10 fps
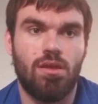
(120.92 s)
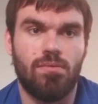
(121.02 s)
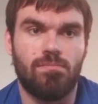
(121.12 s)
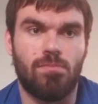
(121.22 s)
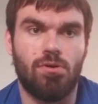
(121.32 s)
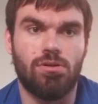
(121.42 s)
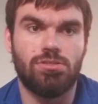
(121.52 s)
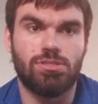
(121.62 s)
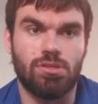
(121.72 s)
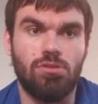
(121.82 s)
more
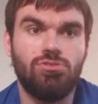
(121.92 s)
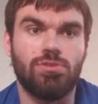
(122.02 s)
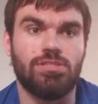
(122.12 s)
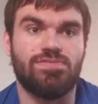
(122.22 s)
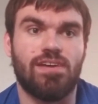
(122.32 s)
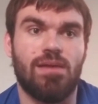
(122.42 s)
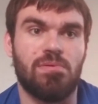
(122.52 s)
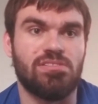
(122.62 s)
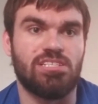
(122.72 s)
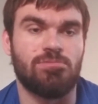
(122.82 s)
slow twitch
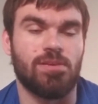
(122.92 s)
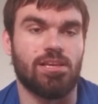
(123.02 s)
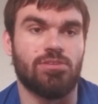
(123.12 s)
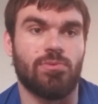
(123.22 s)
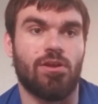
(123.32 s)
fibers is because we